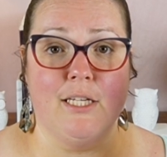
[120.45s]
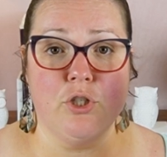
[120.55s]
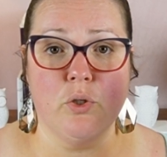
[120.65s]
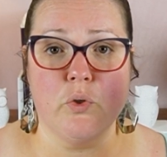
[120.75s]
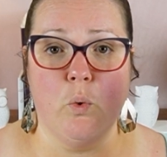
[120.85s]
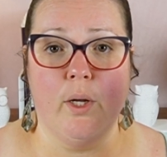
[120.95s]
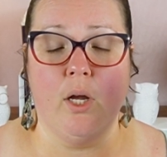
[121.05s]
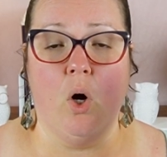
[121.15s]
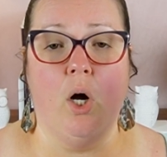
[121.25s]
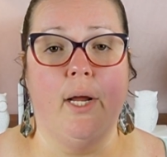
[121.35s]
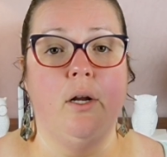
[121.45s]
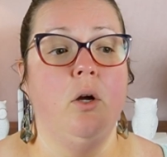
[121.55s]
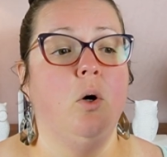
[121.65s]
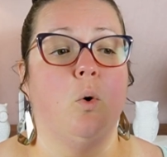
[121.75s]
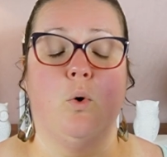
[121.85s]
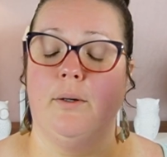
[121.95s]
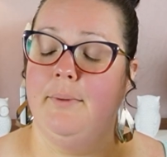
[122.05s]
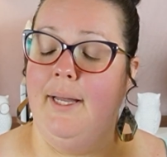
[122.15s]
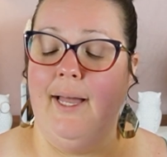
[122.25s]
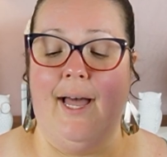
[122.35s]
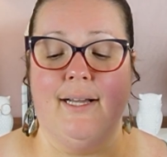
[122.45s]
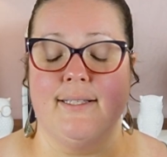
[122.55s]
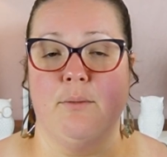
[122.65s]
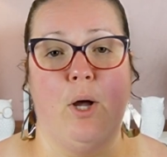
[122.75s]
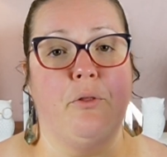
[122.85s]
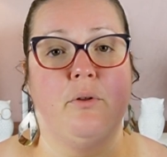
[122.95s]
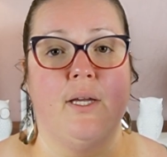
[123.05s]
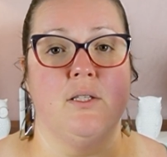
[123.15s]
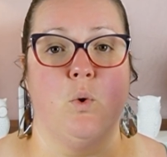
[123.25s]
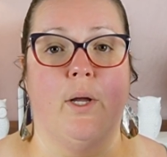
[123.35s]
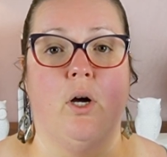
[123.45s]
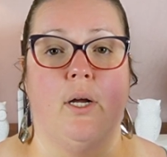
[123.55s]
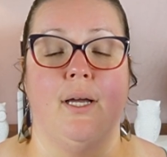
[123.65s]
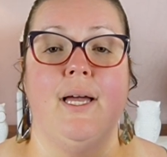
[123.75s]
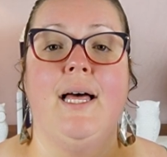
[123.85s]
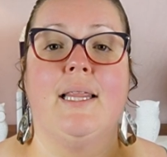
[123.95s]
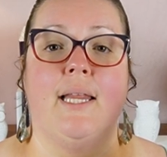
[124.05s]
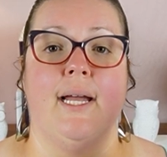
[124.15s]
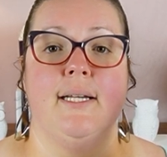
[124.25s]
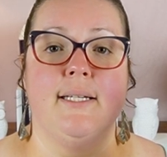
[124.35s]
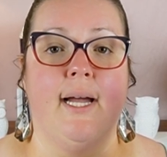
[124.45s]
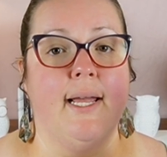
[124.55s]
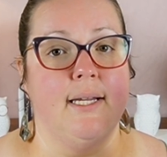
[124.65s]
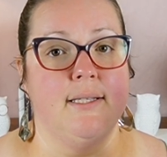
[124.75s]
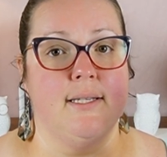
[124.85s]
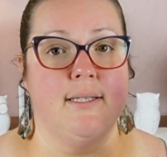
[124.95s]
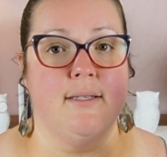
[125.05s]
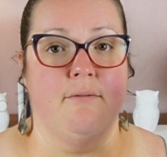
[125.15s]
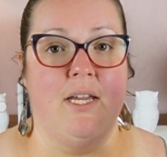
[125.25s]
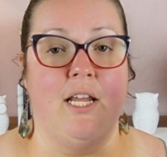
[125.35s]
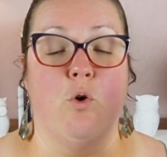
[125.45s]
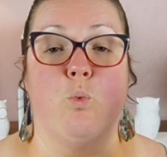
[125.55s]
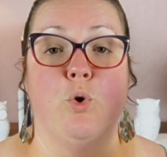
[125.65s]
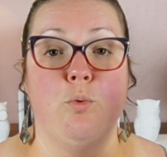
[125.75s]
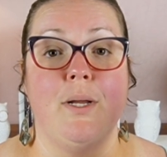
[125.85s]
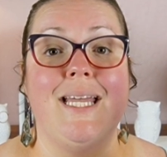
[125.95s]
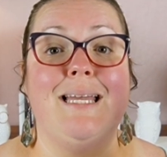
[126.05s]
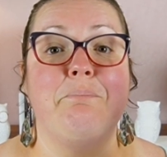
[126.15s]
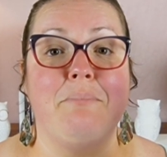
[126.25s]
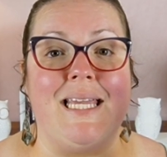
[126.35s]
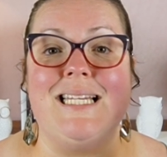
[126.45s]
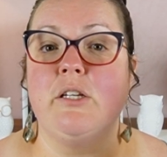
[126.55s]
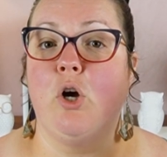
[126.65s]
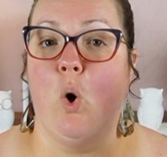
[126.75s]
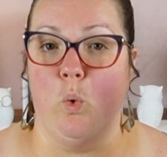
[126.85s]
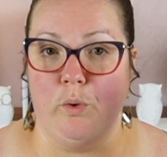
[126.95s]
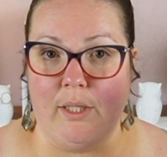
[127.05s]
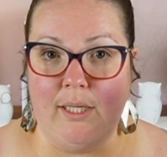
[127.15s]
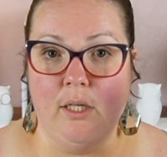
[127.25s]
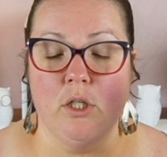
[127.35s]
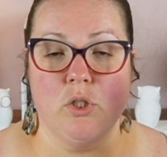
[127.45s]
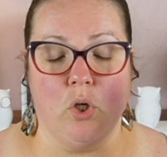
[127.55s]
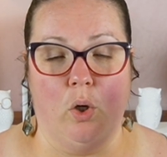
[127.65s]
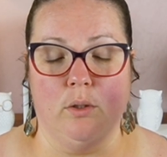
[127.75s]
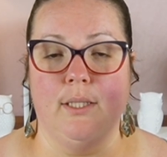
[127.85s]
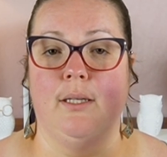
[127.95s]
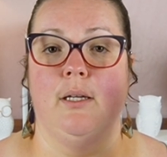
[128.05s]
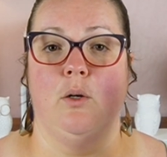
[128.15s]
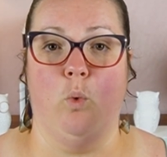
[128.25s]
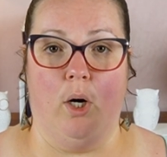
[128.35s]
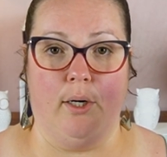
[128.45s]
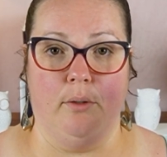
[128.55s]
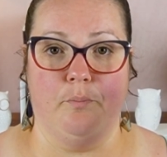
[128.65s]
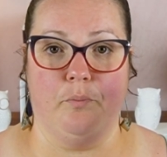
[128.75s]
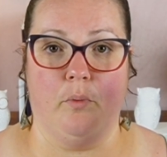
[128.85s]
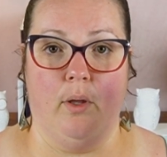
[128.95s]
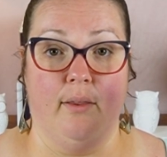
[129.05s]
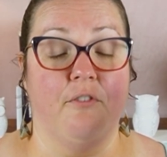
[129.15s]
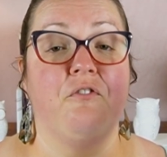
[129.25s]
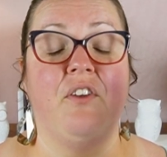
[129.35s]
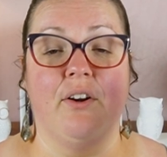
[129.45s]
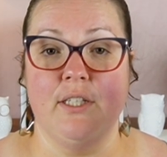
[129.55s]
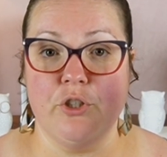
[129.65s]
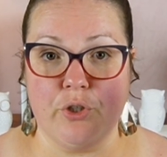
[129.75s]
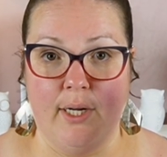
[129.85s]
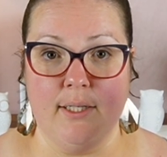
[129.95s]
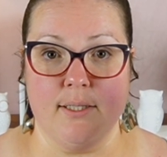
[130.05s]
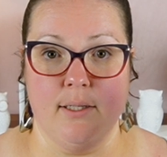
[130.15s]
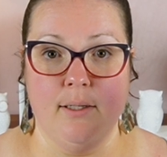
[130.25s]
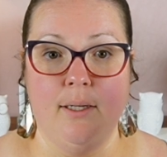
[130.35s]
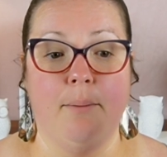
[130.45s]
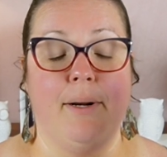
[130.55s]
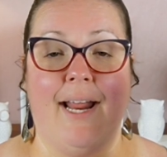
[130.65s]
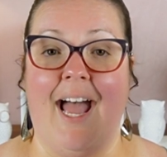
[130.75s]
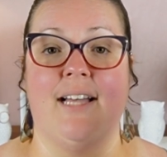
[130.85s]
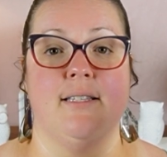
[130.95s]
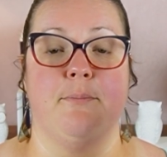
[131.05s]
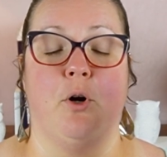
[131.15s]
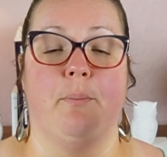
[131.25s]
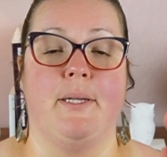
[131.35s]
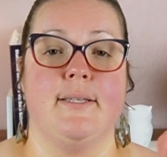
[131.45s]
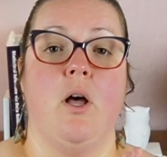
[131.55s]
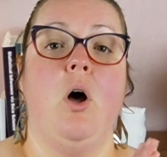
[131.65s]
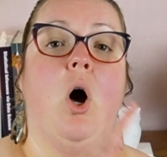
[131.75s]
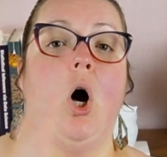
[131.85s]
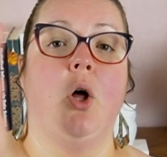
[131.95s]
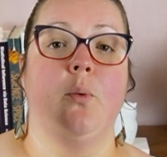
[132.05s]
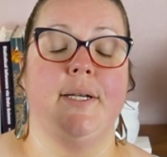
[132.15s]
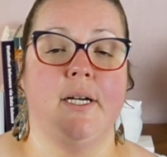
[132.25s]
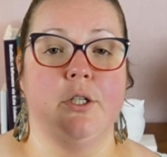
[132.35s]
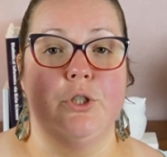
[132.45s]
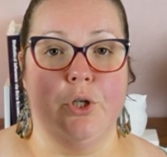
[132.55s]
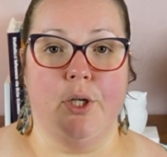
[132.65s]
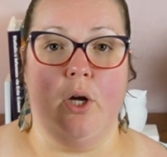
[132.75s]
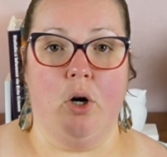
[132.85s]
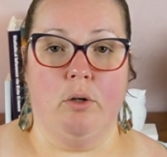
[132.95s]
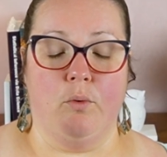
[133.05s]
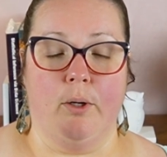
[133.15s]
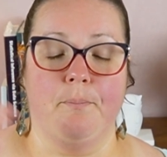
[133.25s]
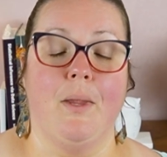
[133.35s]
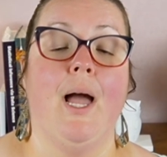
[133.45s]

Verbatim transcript: issues going on or heck, some other things going on. Lion diet consists of eating ruminant meat only, salt, and water. It's very strict, but it has its purpose. All the way down to dirty carnivore.